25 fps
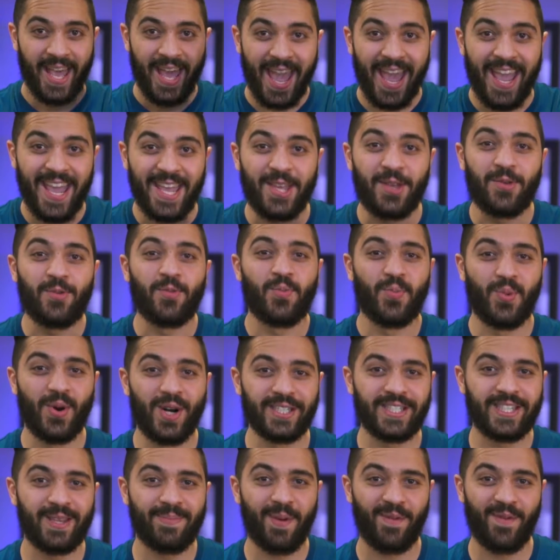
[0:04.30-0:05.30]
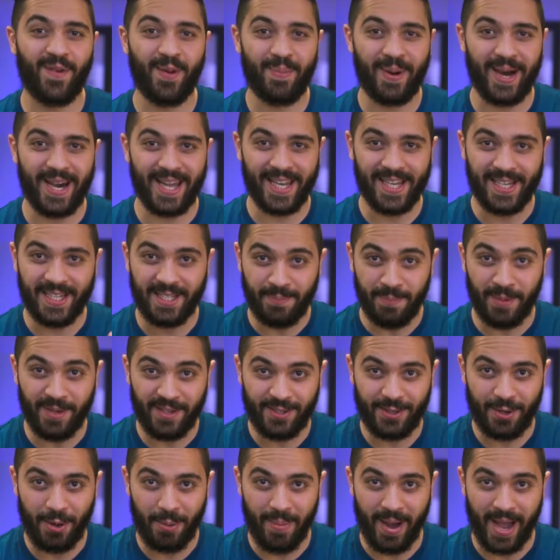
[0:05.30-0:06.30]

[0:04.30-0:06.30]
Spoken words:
Hey, what's up everybody, it's Mr.